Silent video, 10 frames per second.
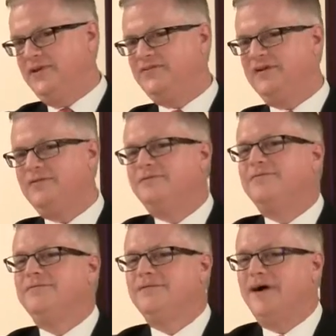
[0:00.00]
He said,
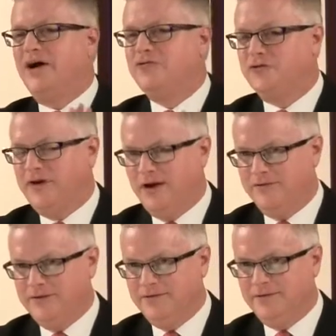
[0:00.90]
I took care
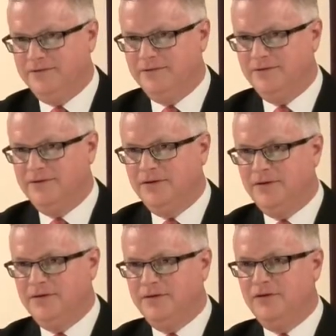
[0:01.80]
of it.
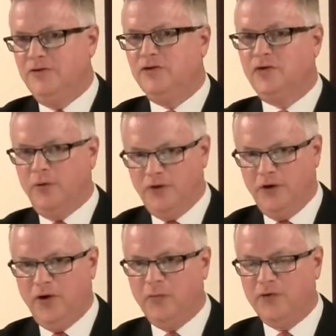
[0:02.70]
You're going
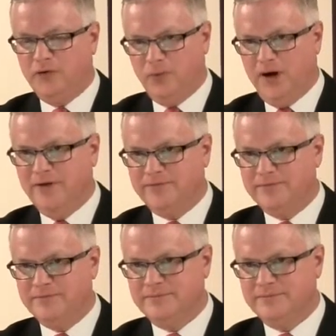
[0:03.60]
home with your wife.